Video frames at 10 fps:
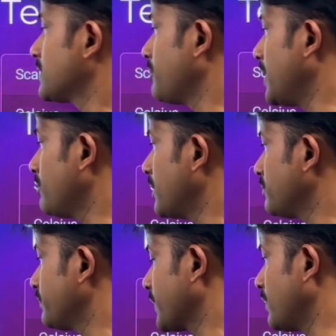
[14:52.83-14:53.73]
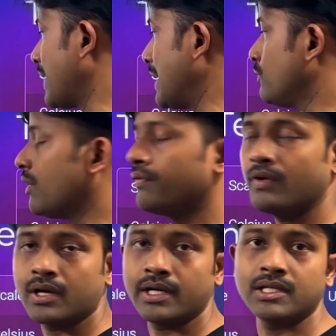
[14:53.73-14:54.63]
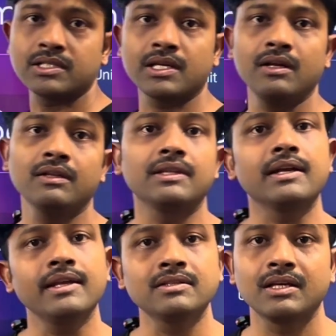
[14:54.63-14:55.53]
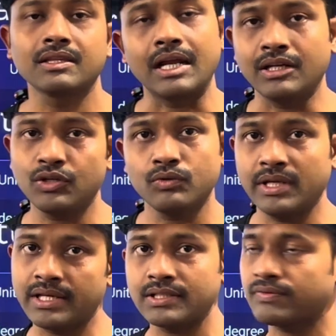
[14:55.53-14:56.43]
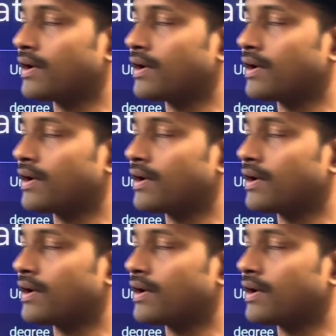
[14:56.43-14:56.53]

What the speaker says: is the minimum value of Fahrenheit scale? That is 32 degrees